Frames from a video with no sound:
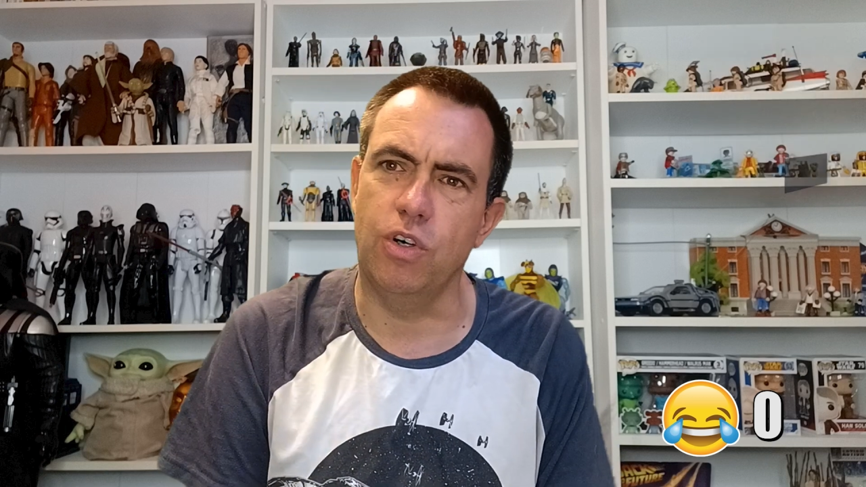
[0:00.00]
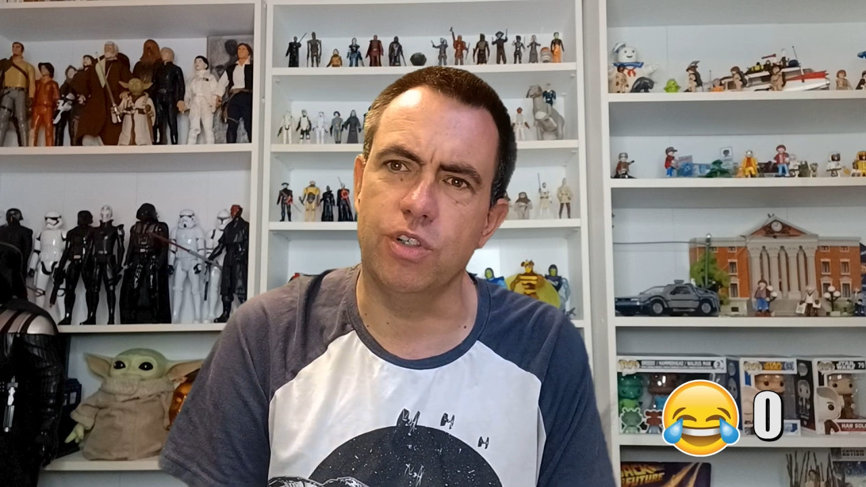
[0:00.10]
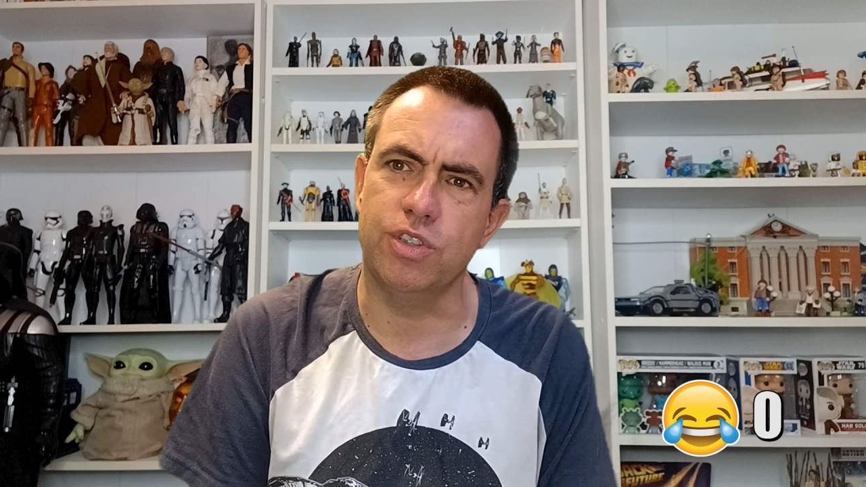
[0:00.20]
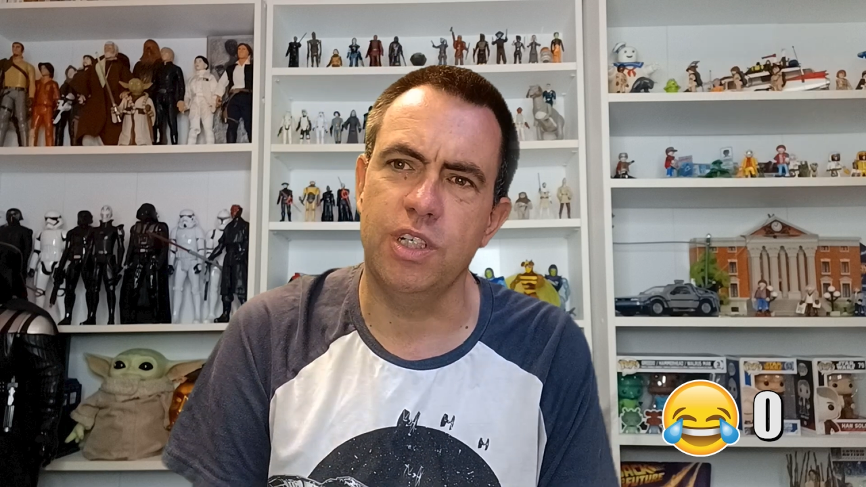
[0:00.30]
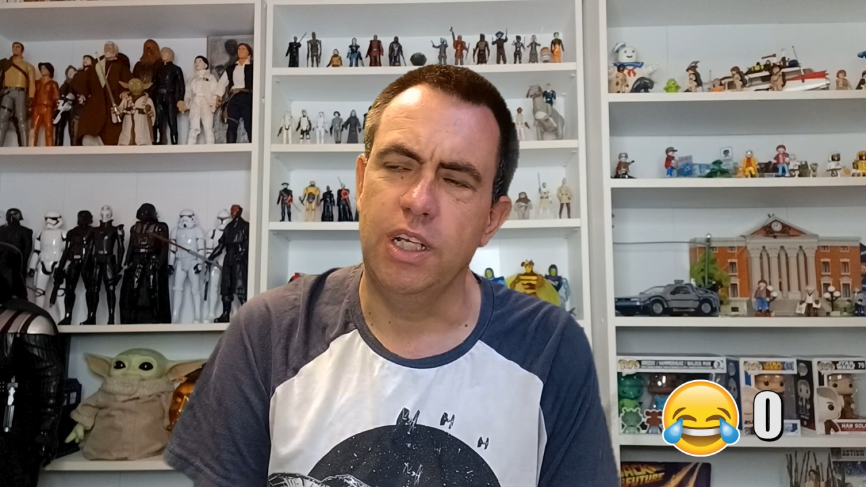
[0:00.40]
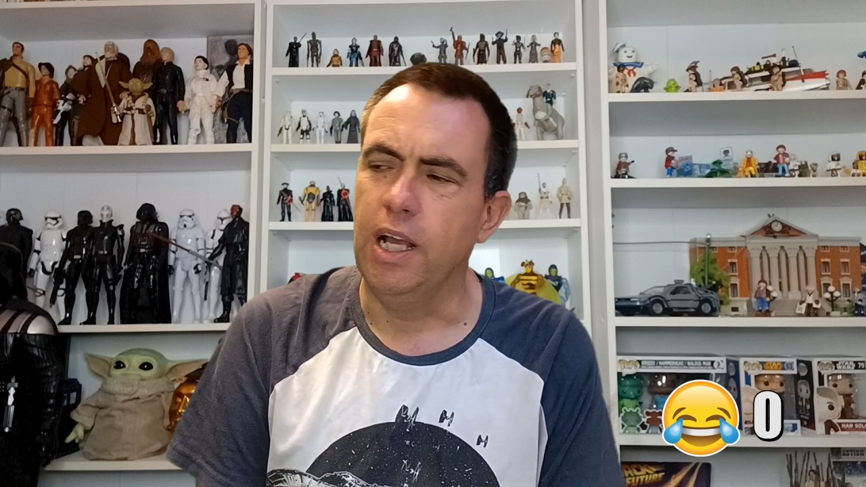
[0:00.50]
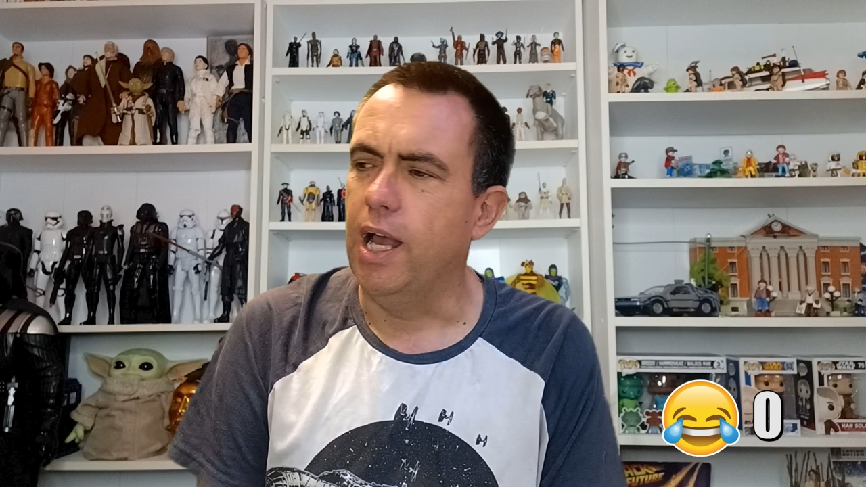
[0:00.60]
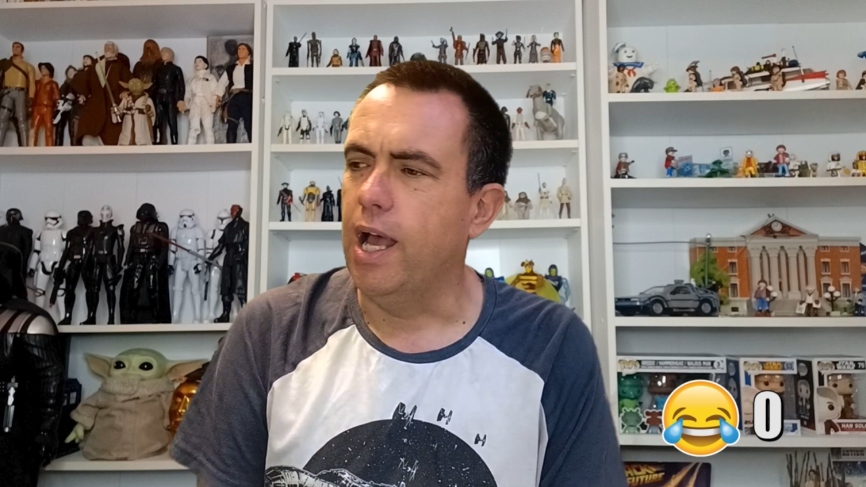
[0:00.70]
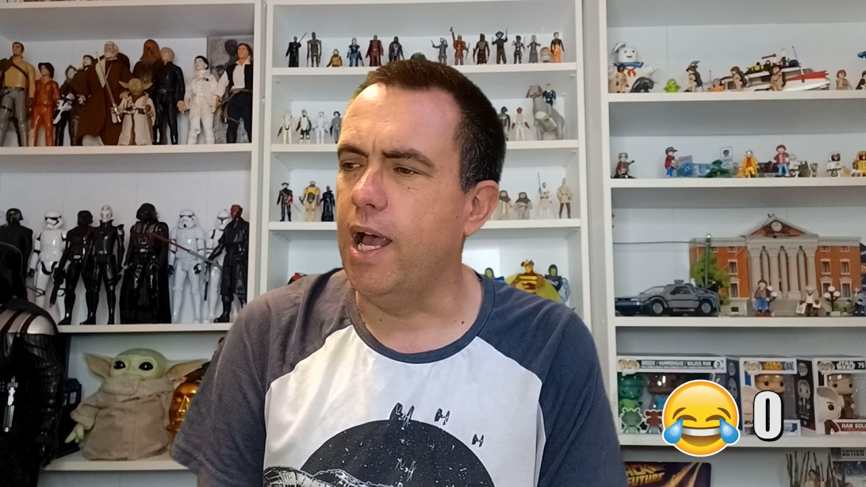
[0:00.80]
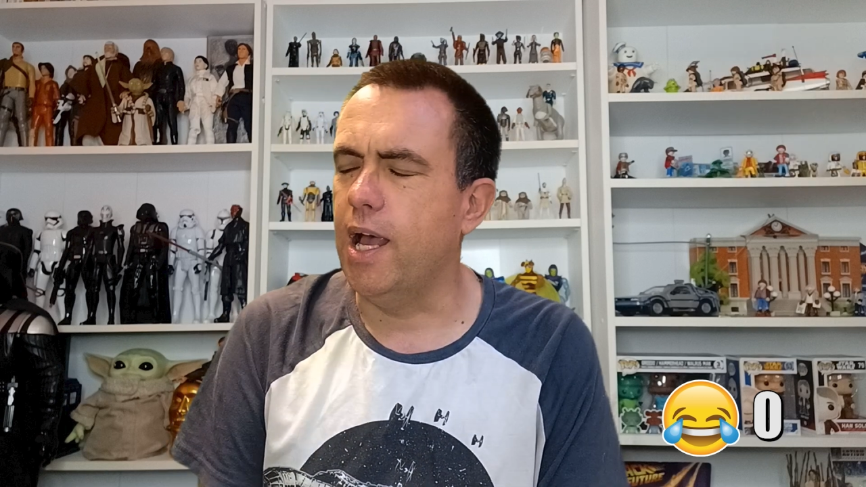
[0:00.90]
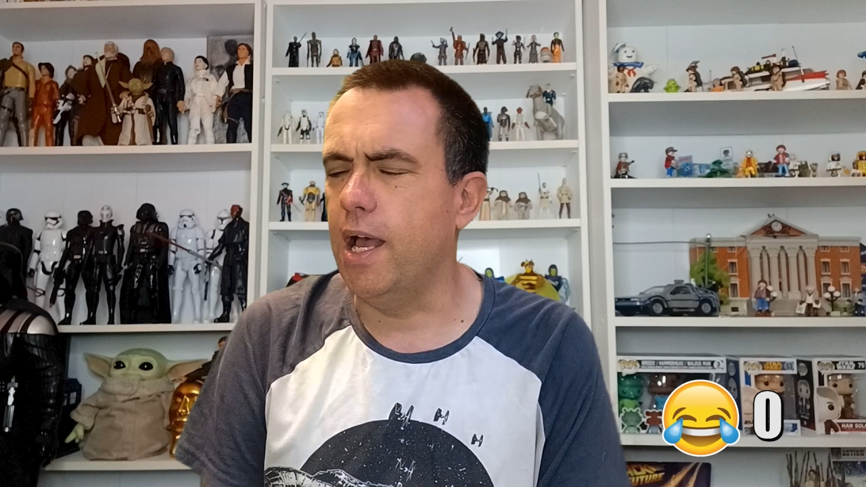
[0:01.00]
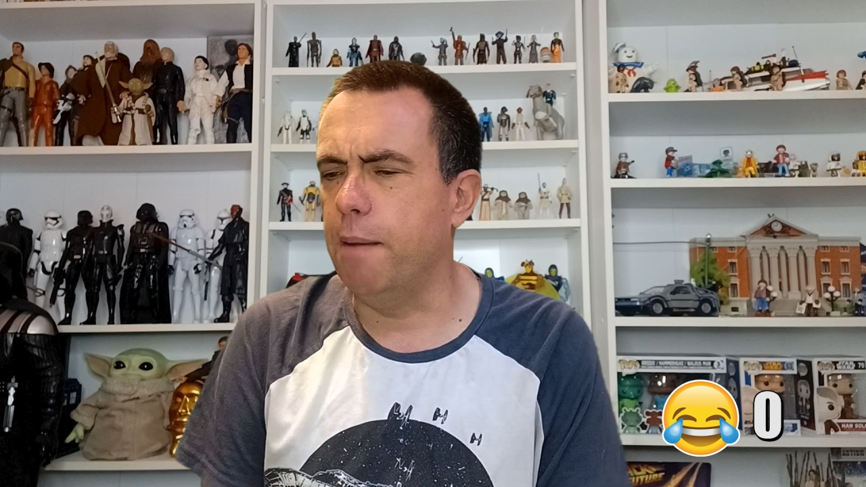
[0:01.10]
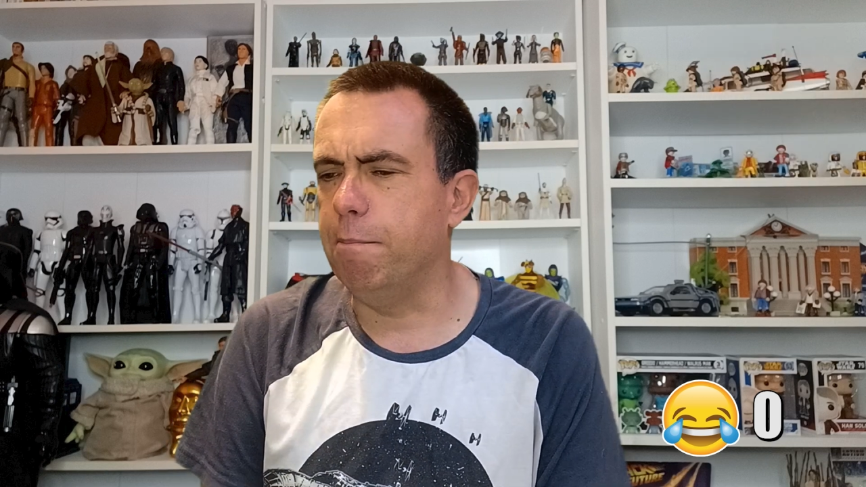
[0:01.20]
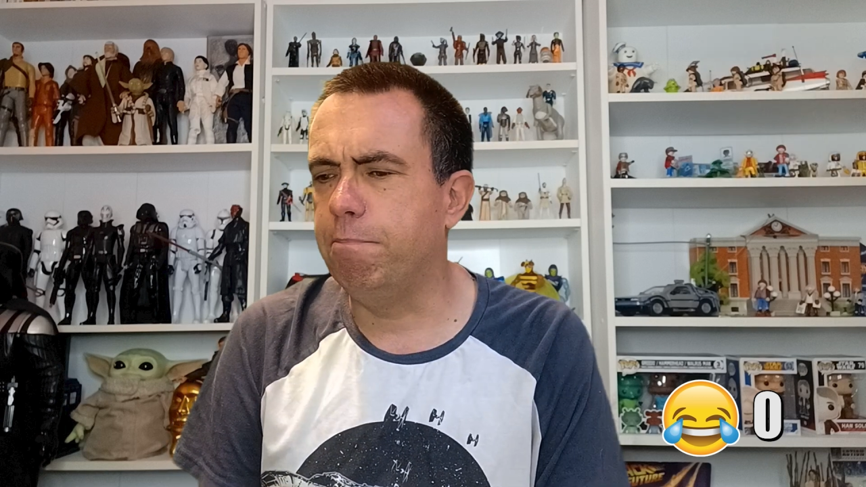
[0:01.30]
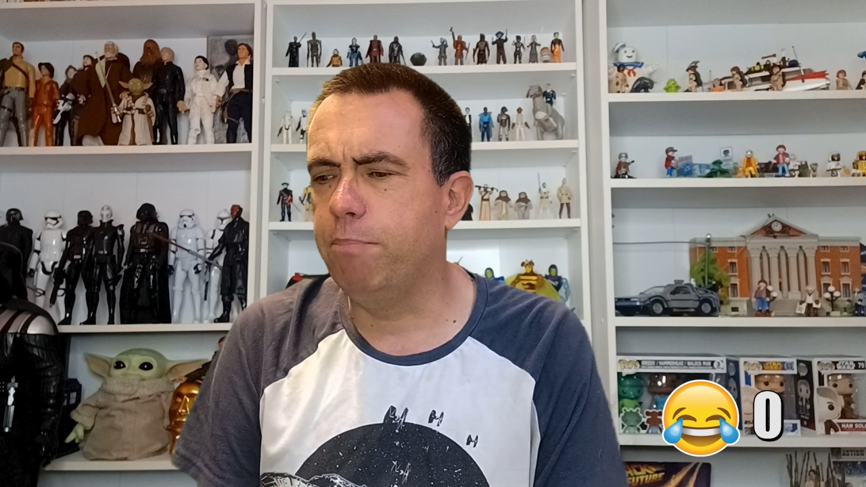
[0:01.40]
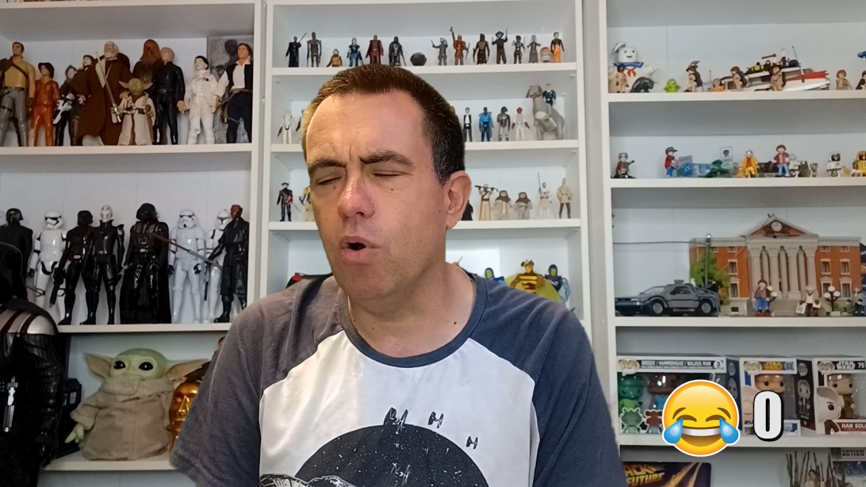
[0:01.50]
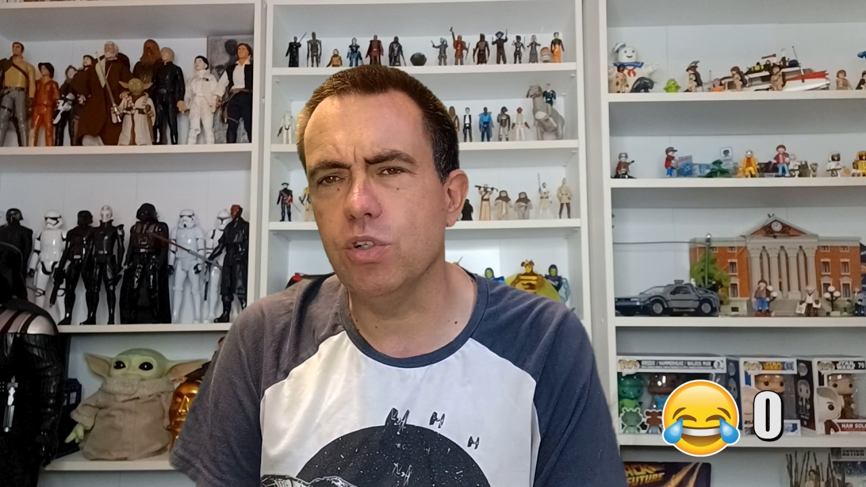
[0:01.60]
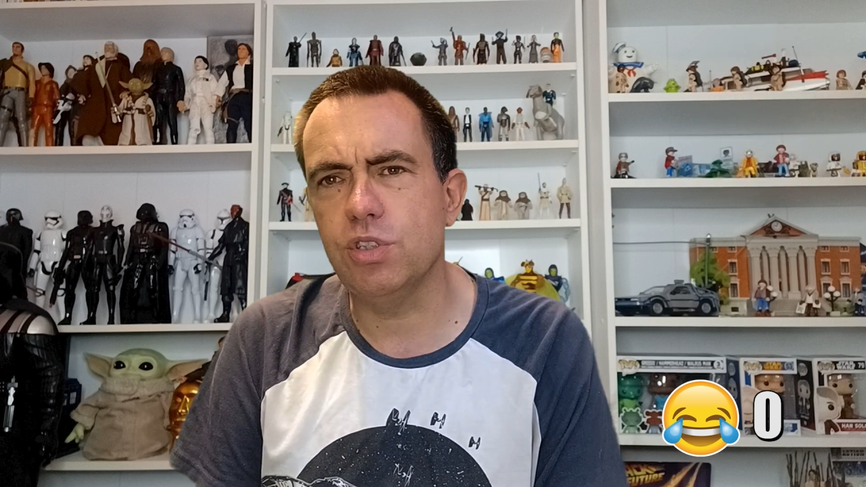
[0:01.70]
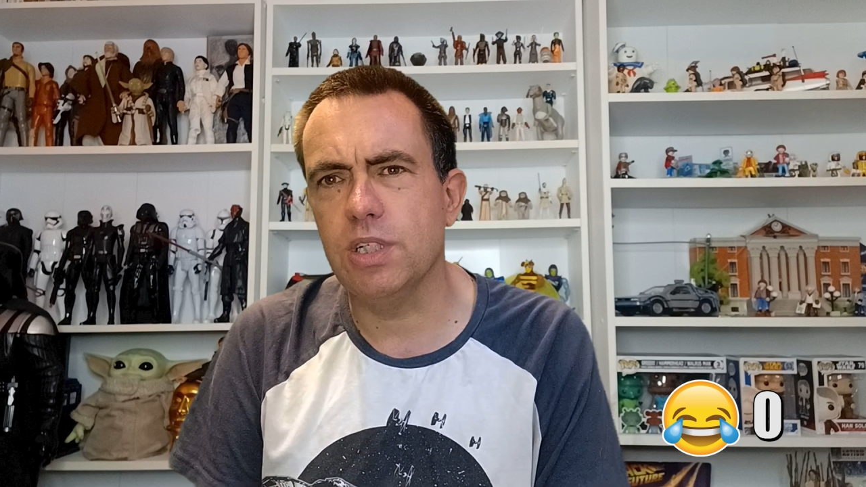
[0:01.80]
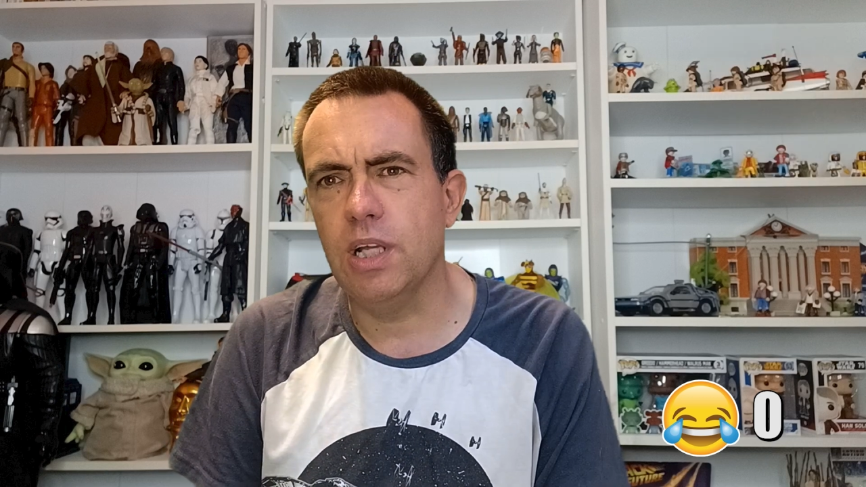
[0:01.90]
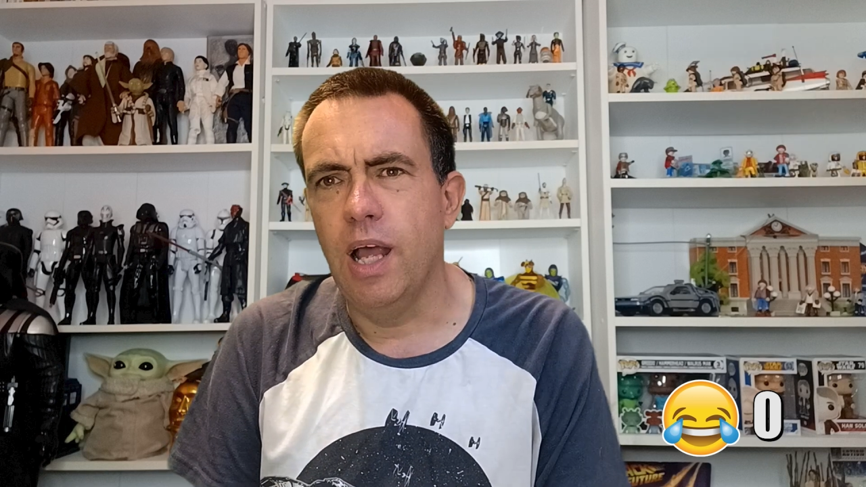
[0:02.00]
course, but